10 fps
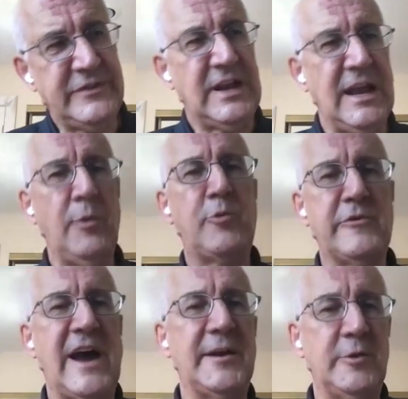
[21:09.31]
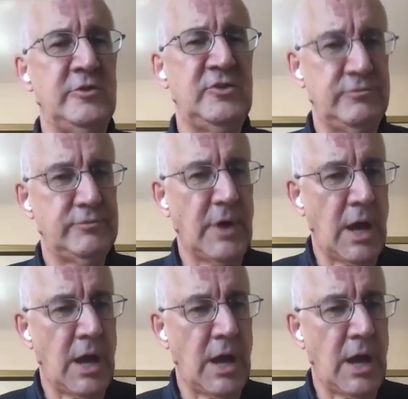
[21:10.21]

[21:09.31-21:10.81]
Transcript: of the cloud providers